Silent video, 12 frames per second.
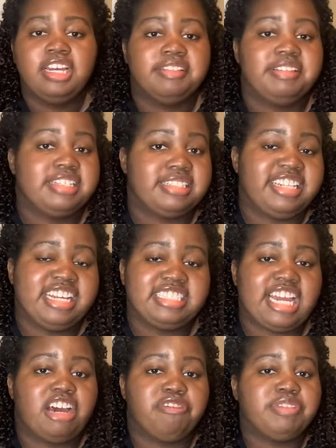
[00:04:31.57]
This next
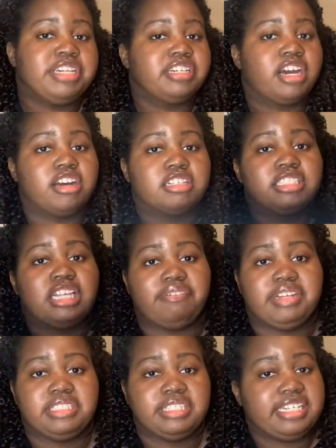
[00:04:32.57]
outfit cost
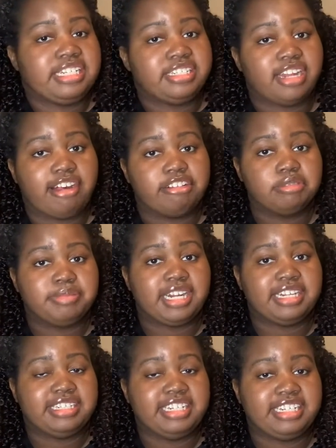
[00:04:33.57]
$17, but I
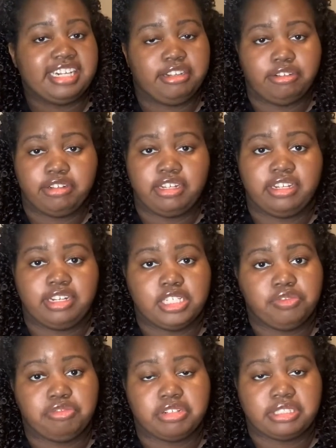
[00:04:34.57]
did get it on clearance
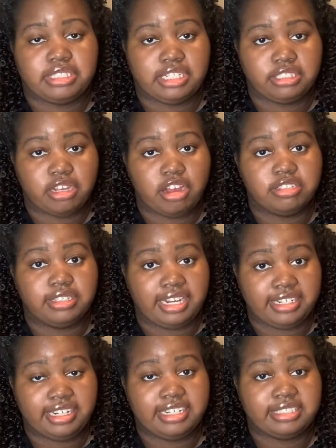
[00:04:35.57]
for
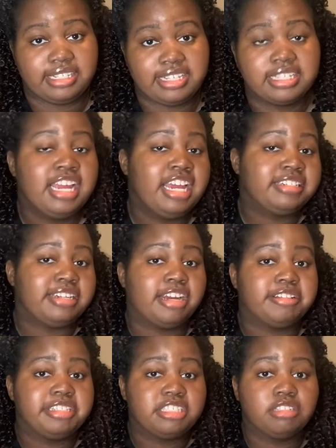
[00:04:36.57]
$6.88. Now,
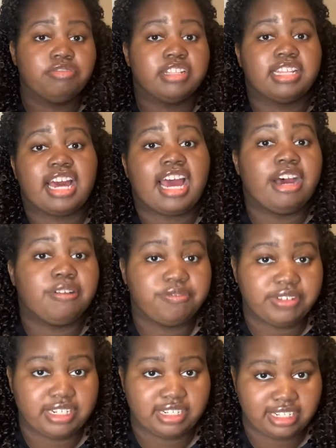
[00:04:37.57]
this is for the
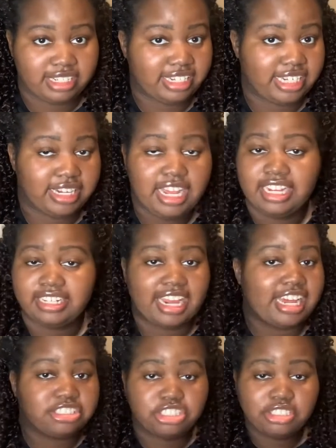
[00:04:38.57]
outfit, again,
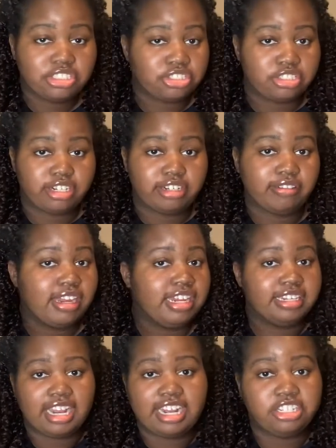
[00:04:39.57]
not just the shirt,
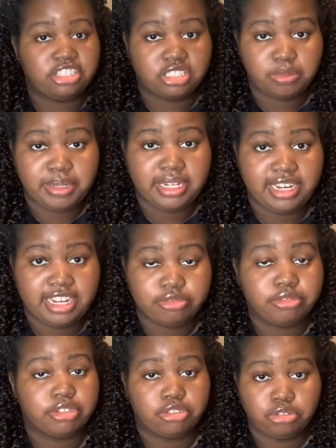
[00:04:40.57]
not just the pants,
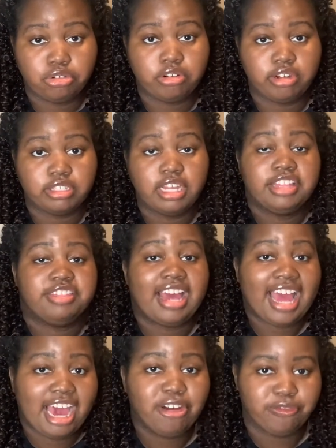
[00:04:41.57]
for the shorts, the
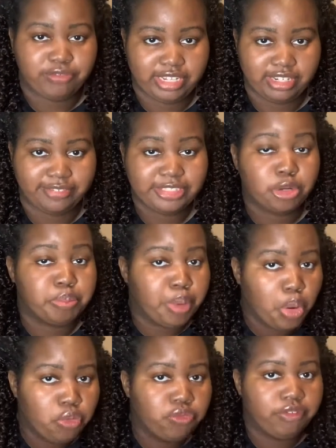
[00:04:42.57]
outfit. So,
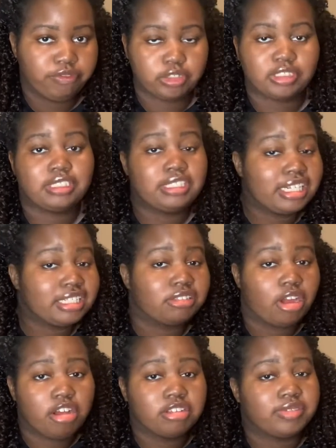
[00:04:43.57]
both for
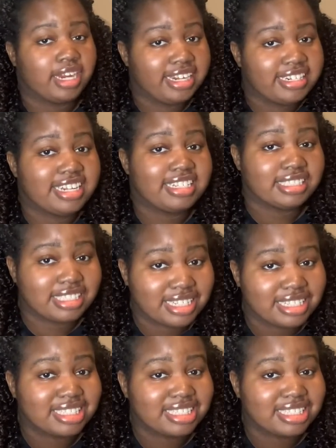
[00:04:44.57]
$6.88.